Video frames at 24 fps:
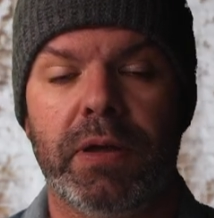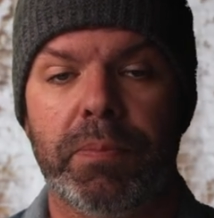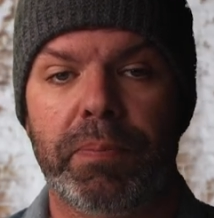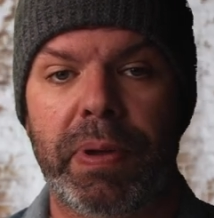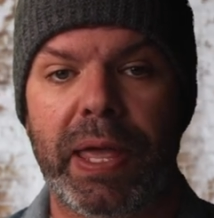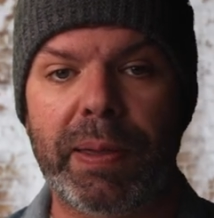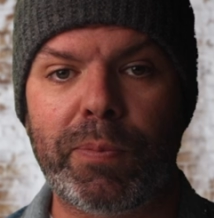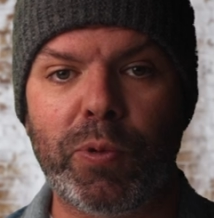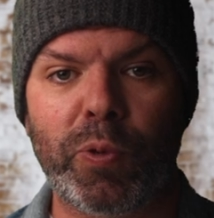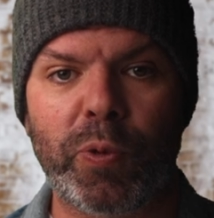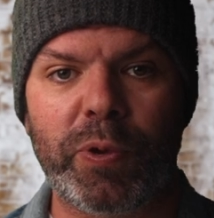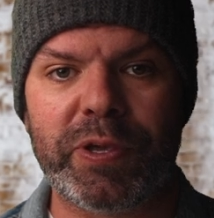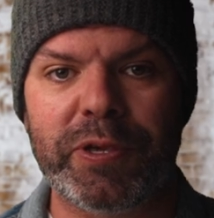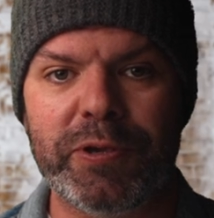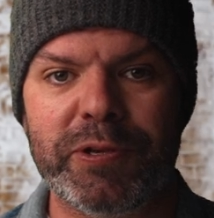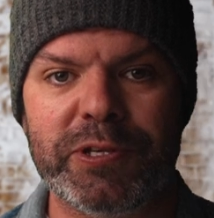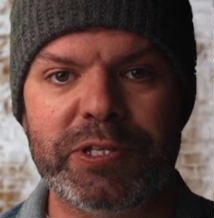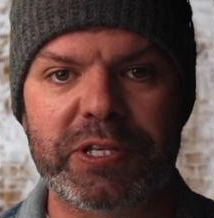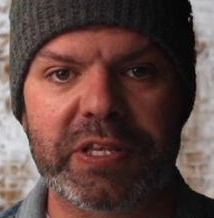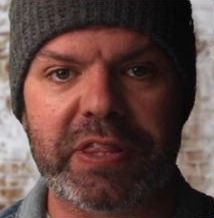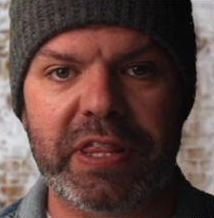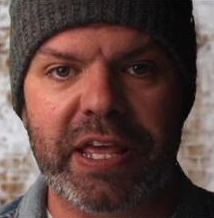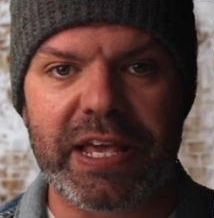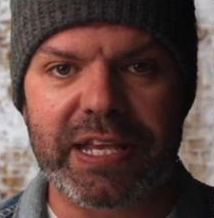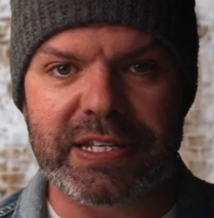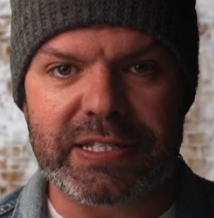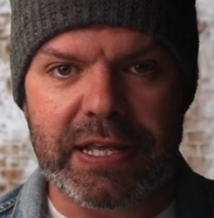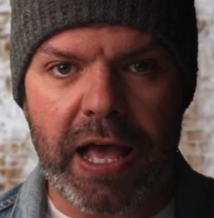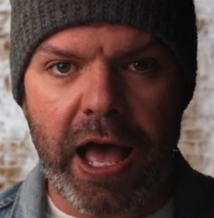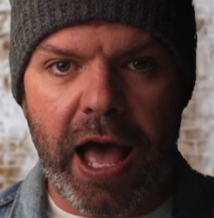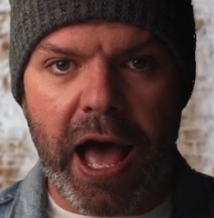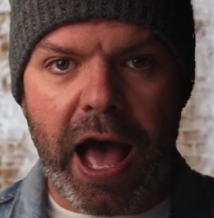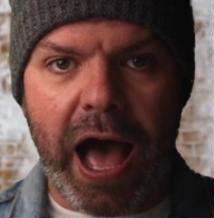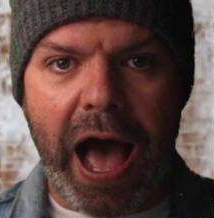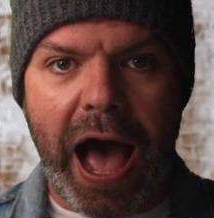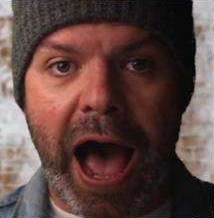People were using these
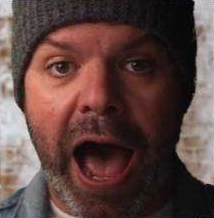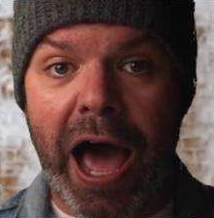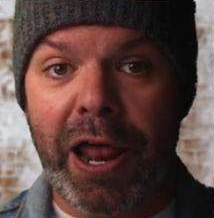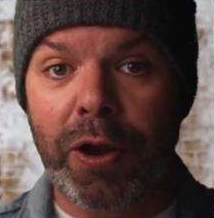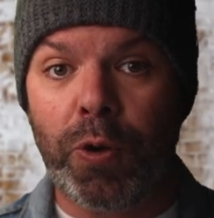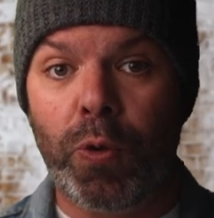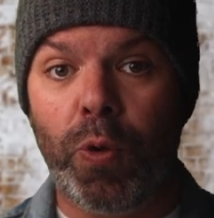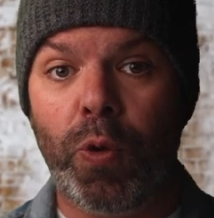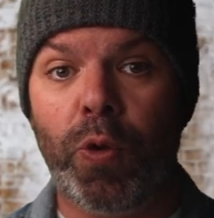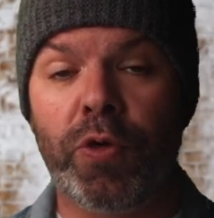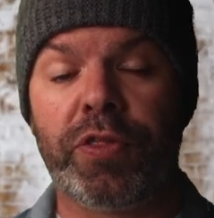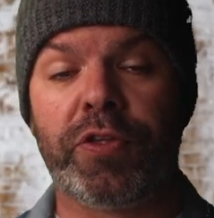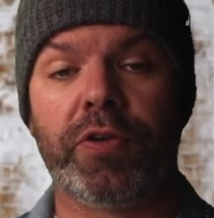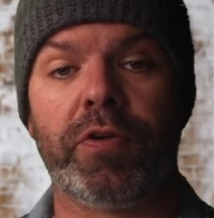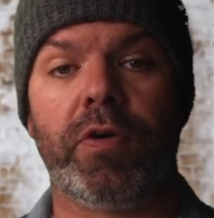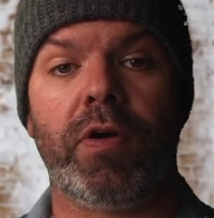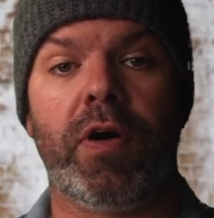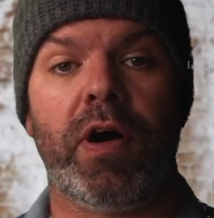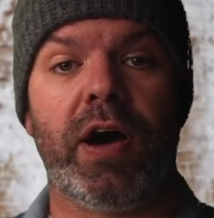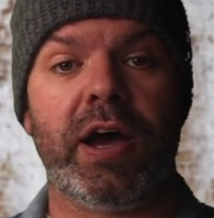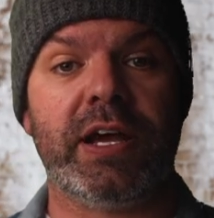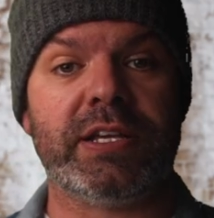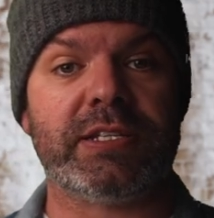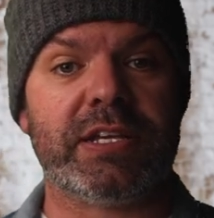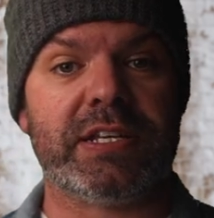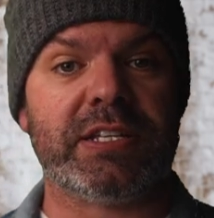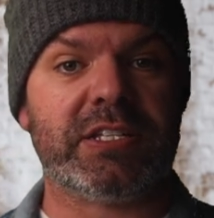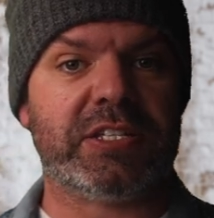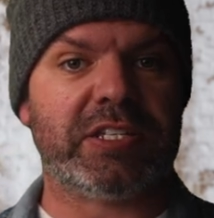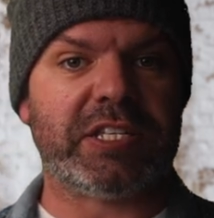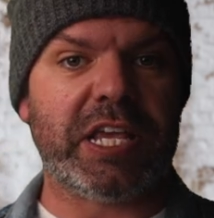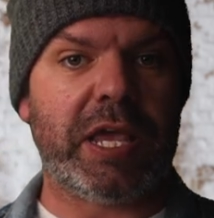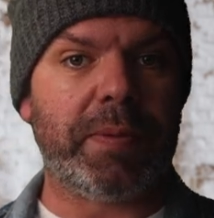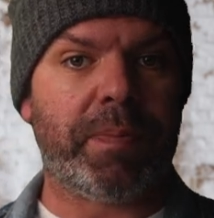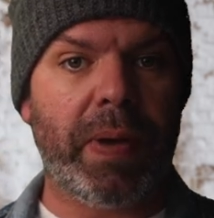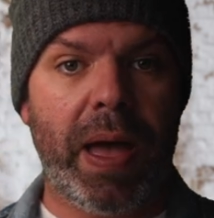unauthorized
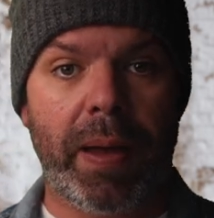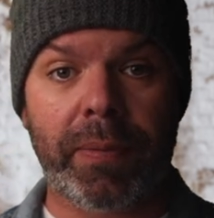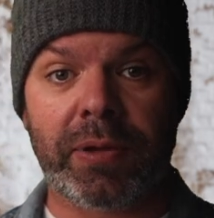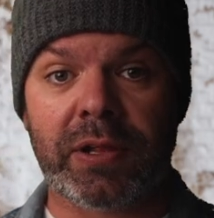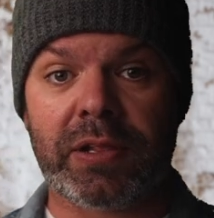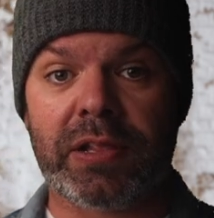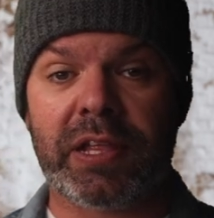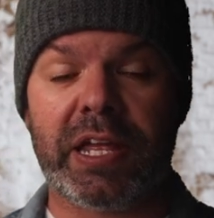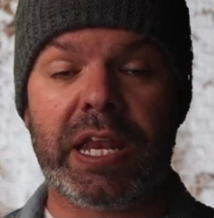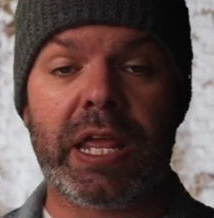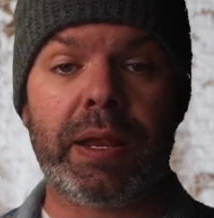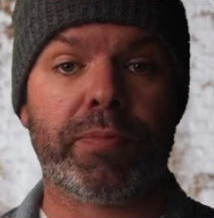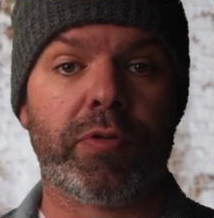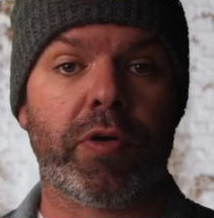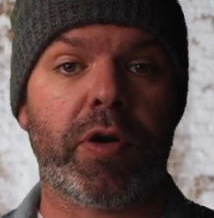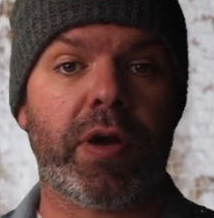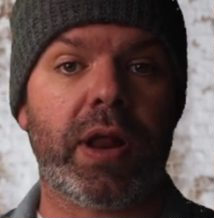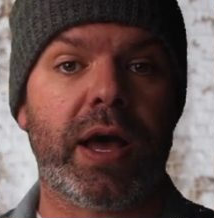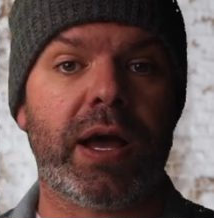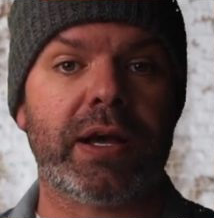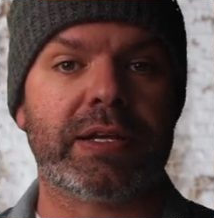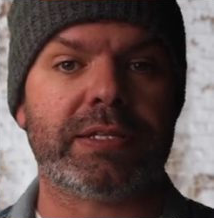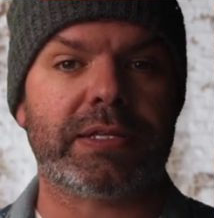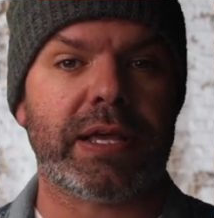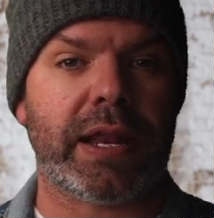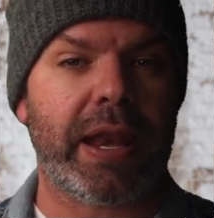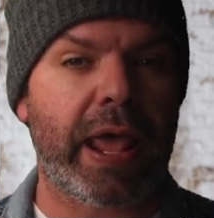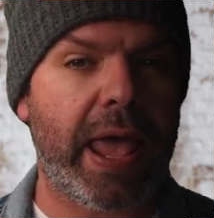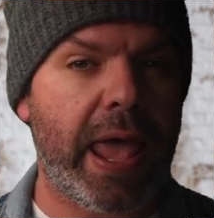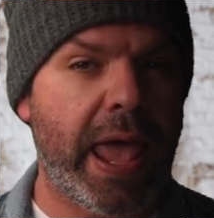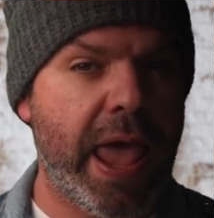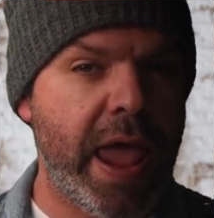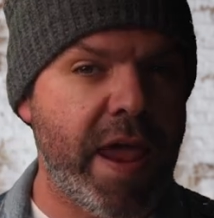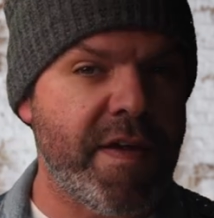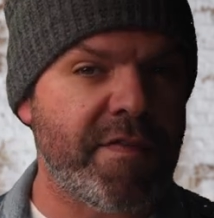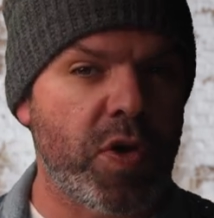CPAP cleaning products and
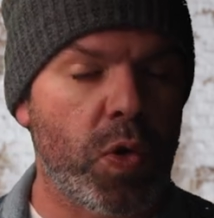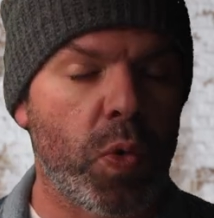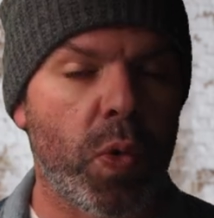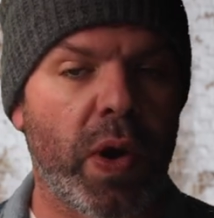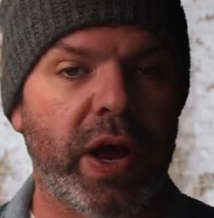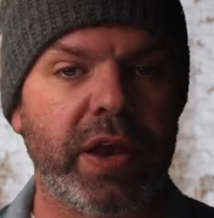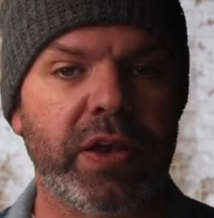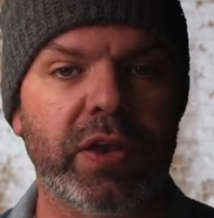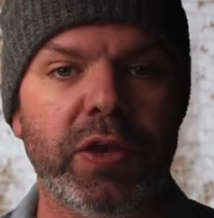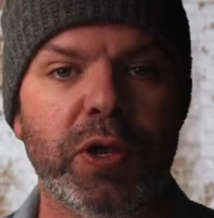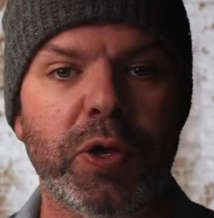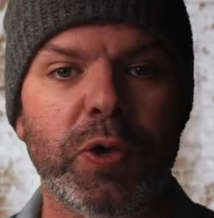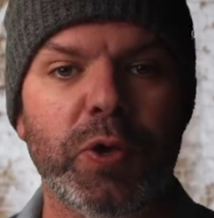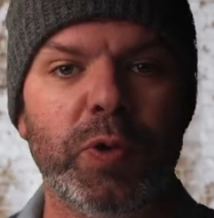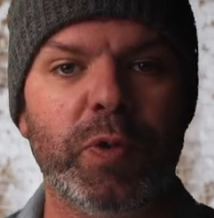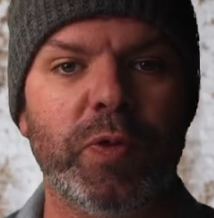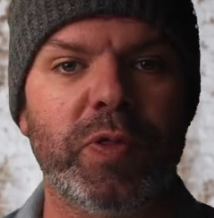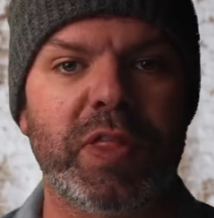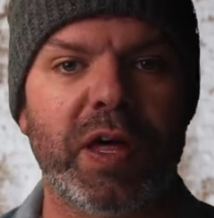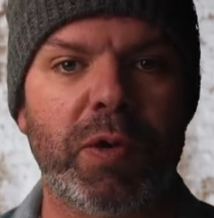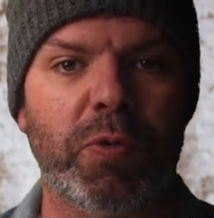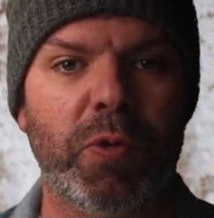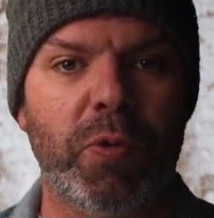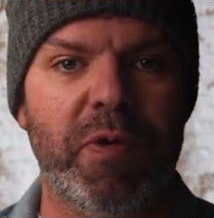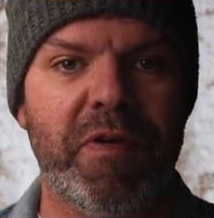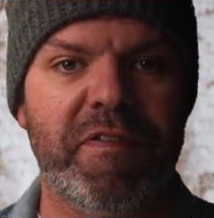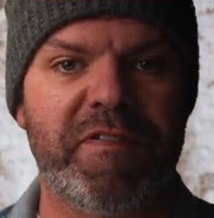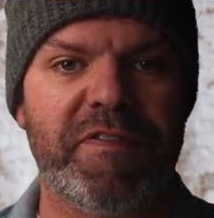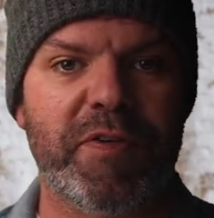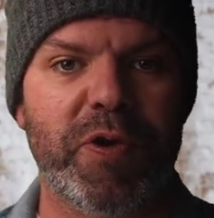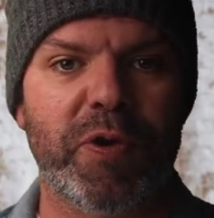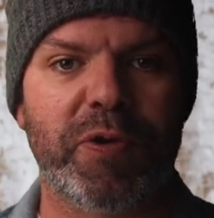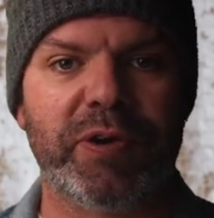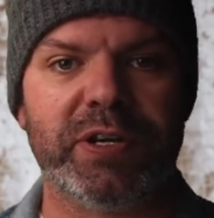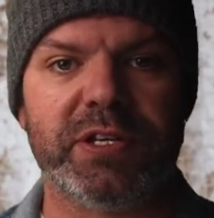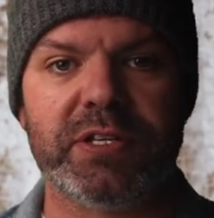everyone knew they were
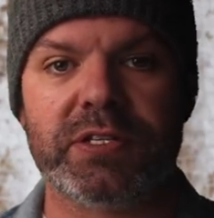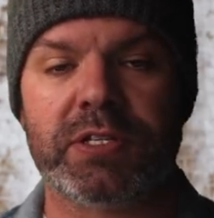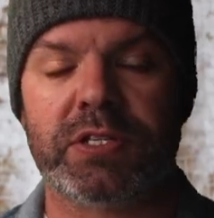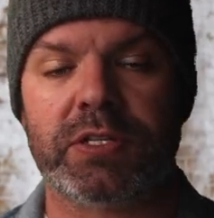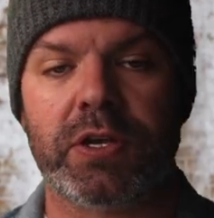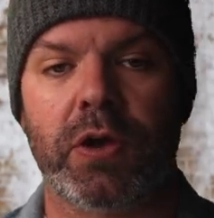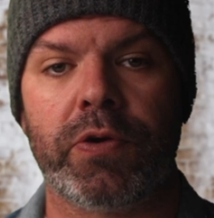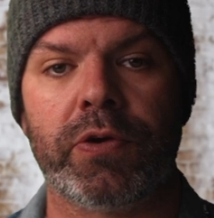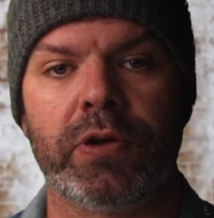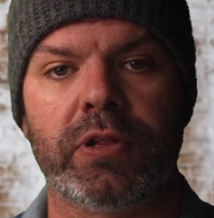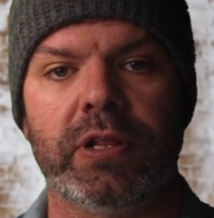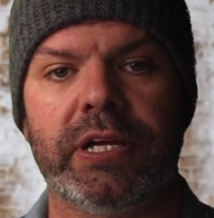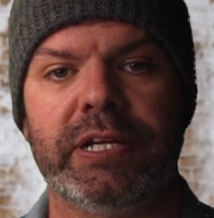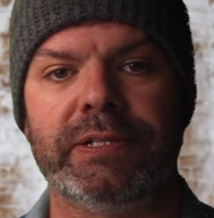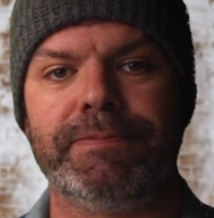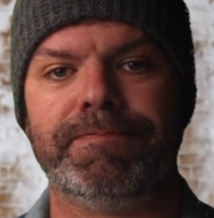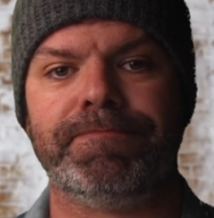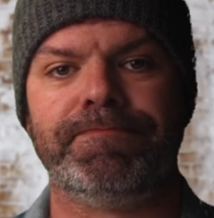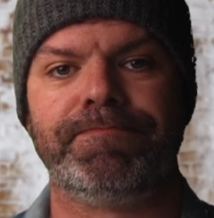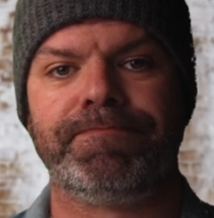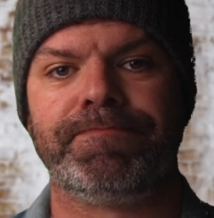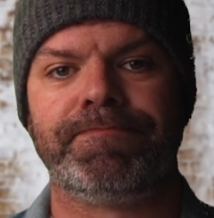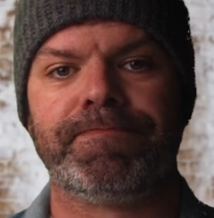referring to SoClean.